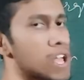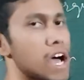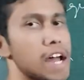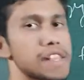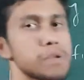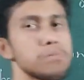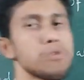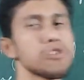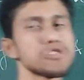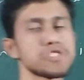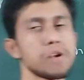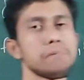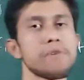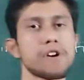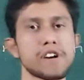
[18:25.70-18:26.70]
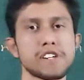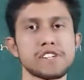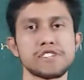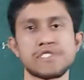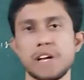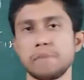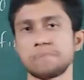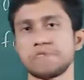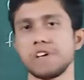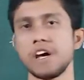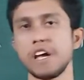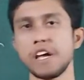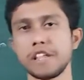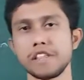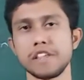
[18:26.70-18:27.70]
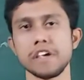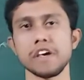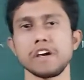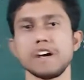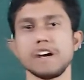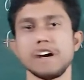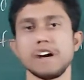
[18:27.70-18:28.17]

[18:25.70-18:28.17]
three are the most important steps in the